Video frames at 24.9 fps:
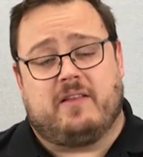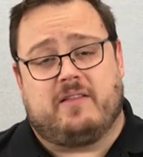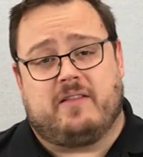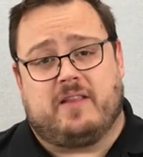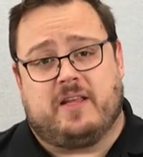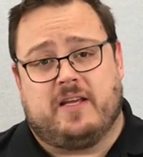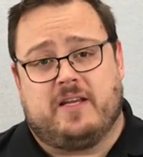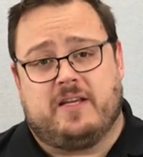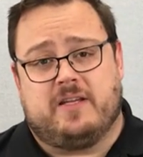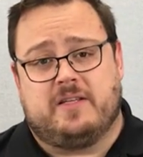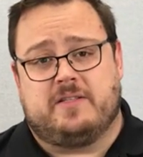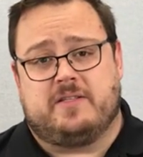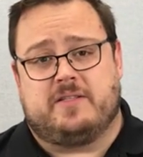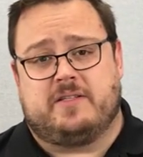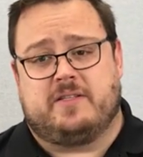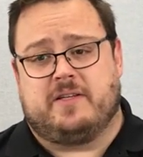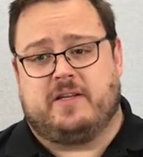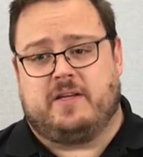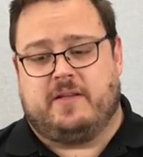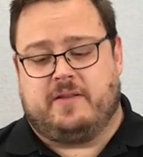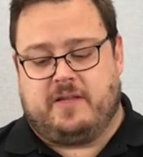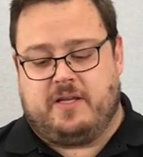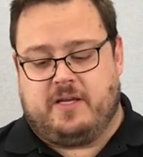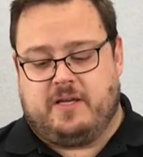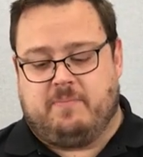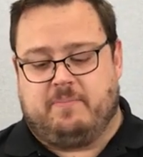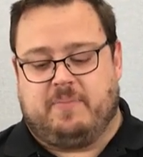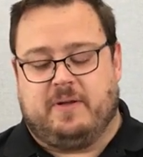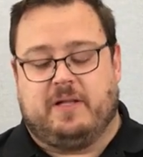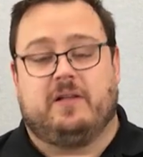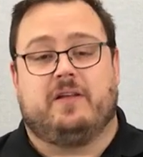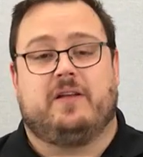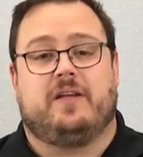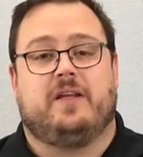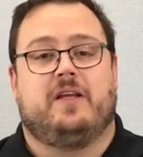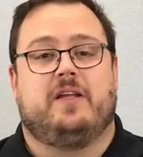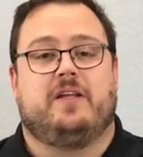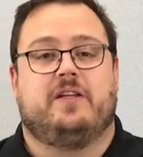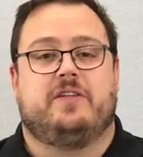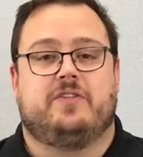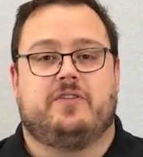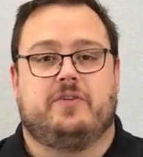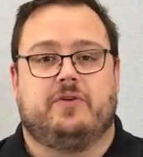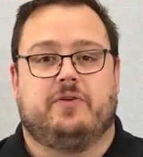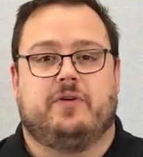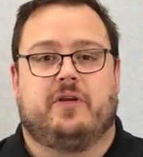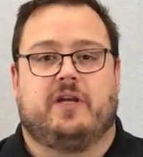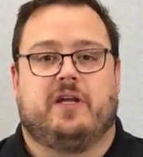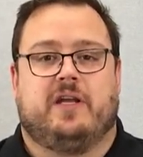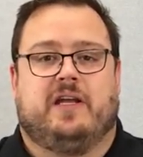that there's the ability
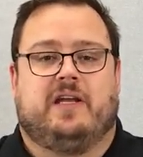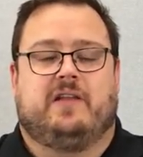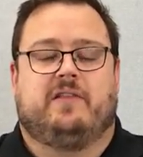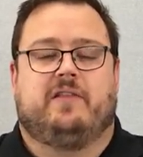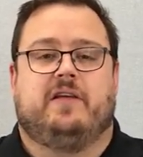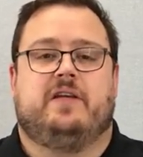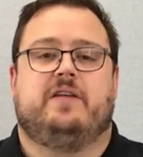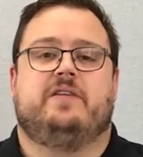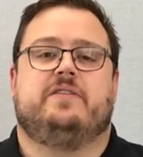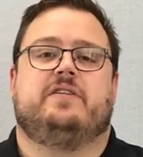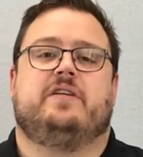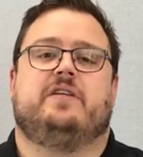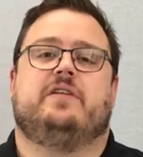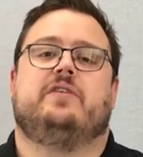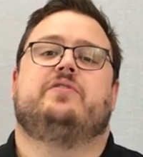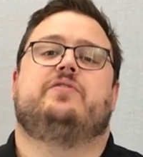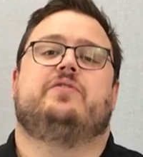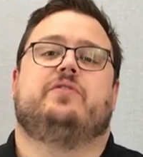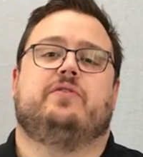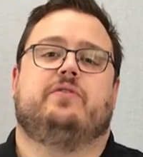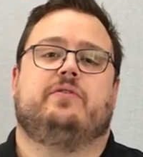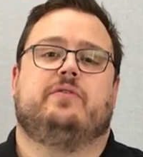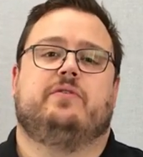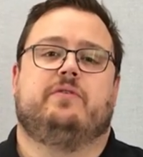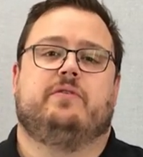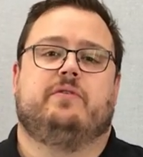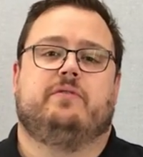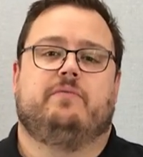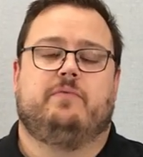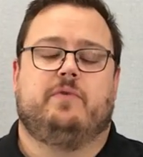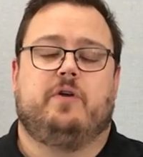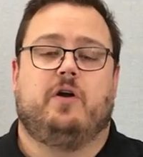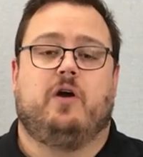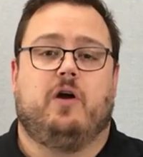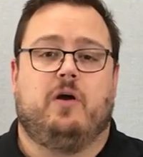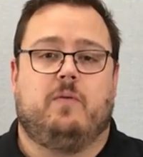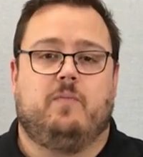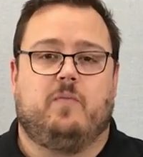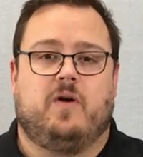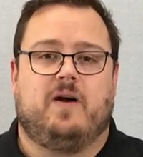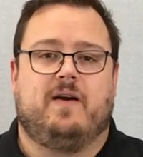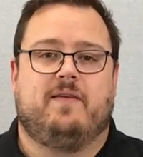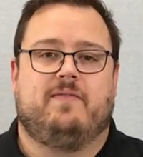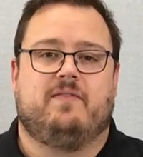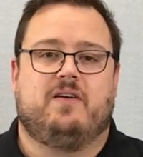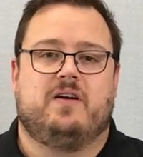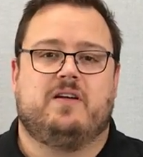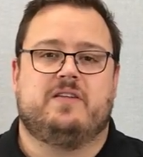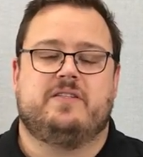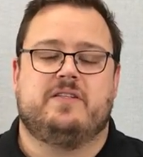to connect these into your home
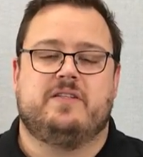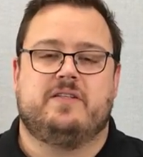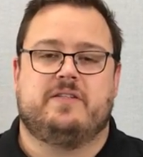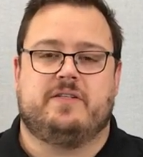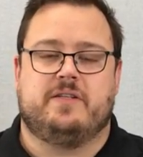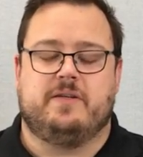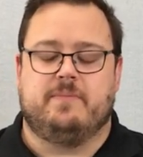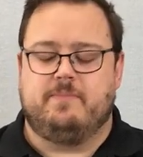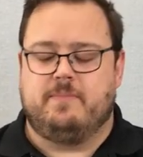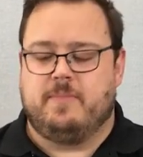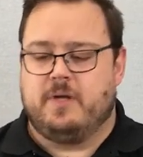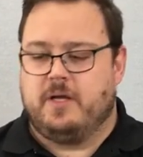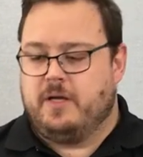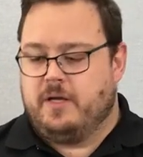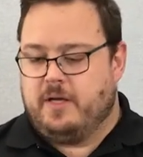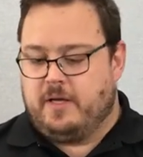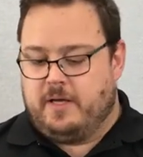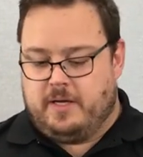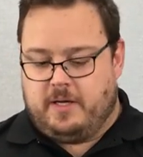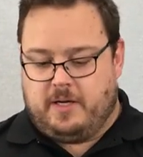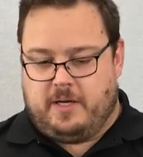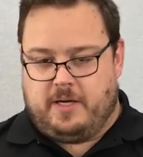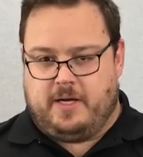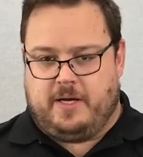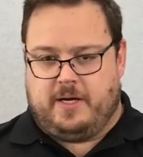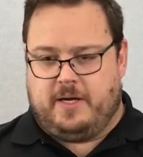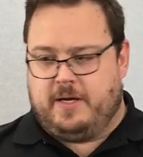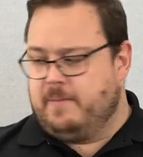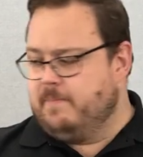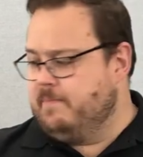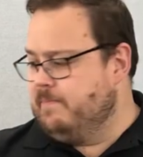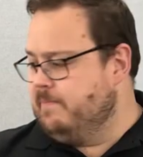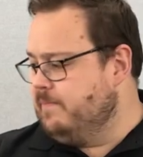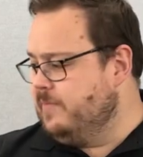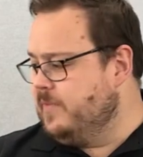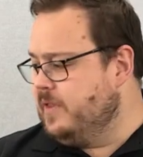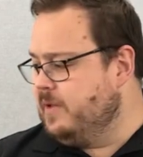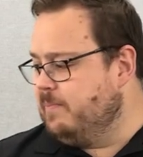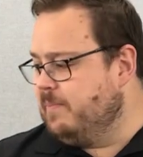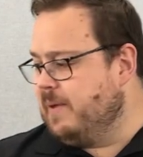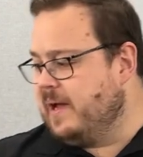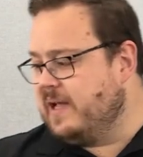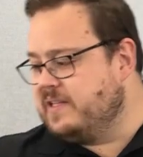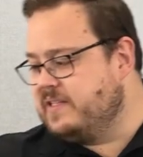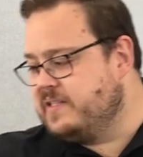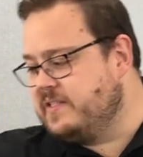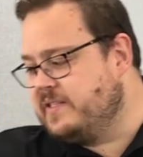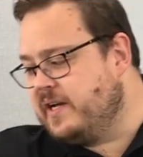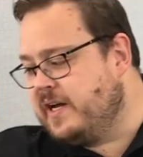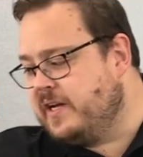Wi-Fi system, the
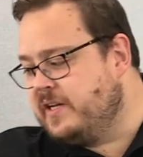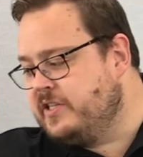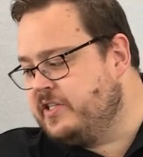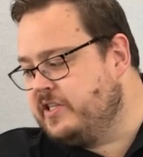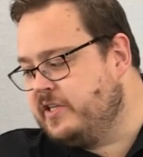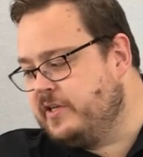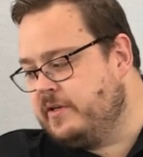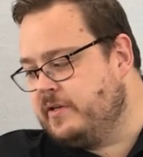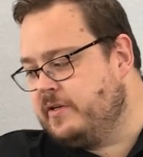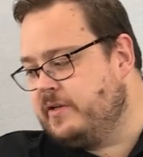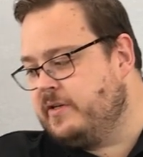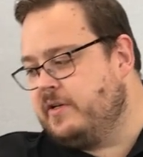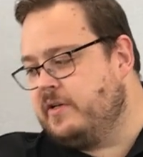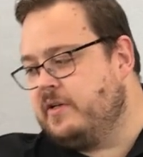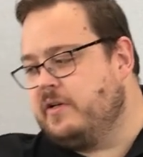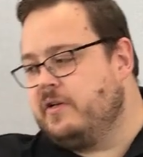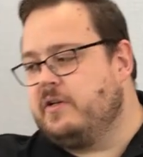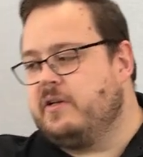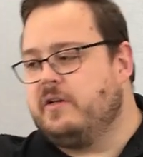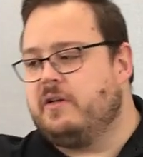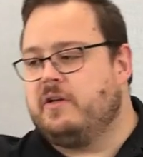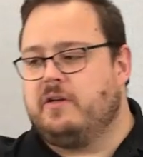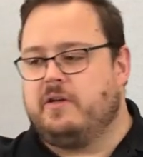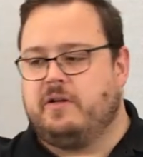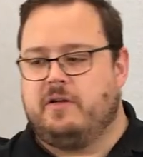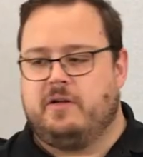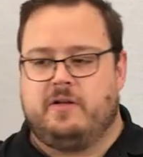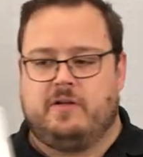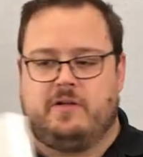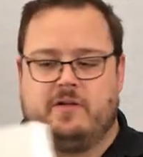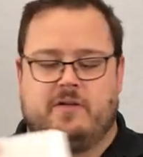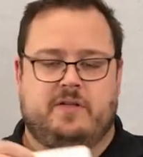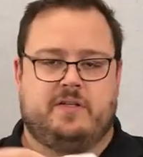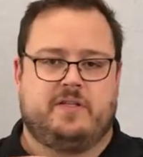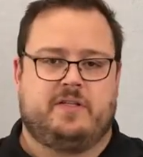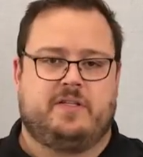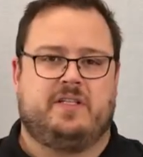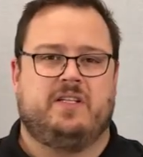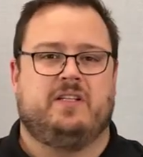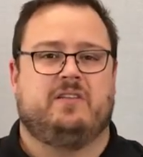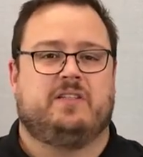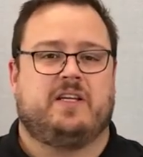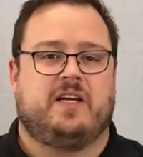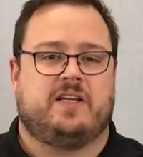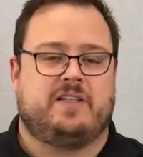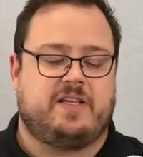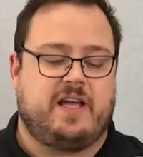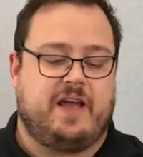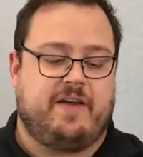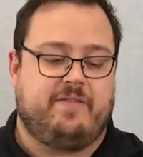base station still
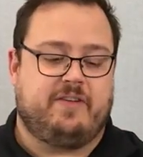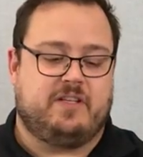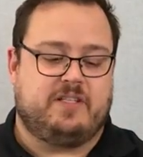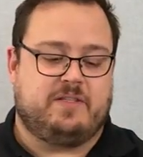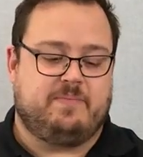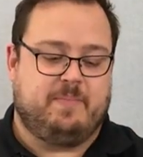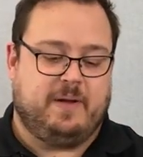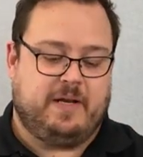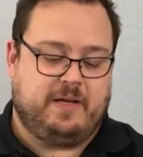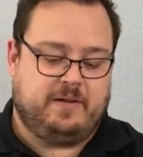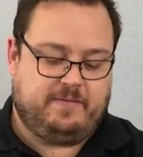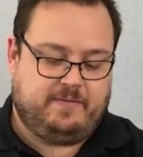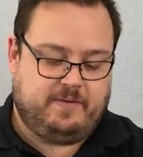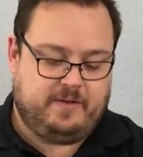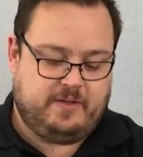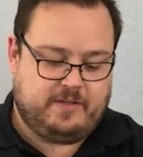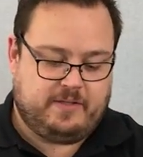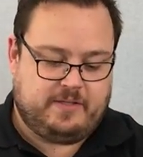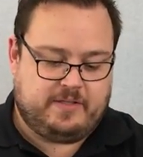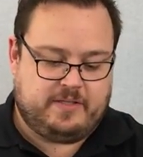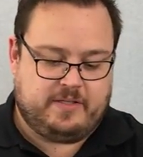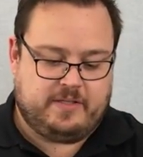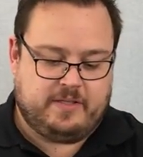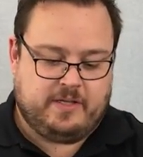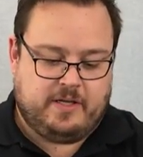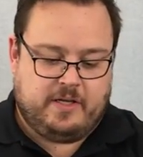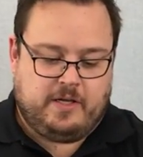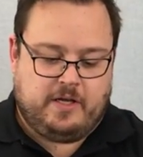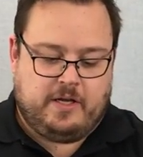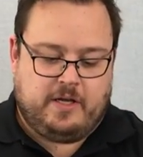does have its benefits.